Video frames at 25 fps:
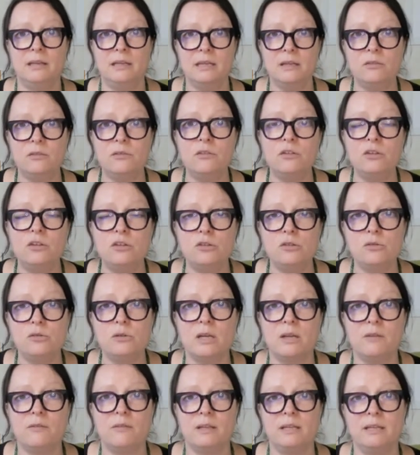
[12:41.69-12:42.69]
if you
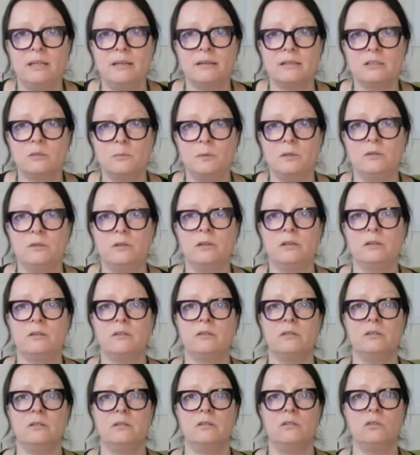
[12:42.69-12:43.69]
do have any
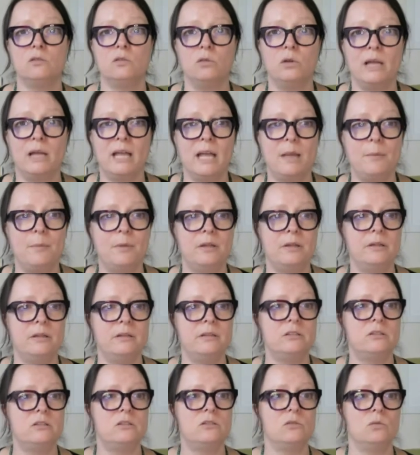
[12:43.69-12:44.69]
experiences or
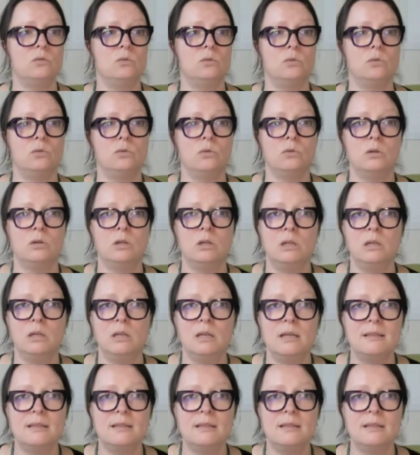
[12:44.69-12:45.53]
habits or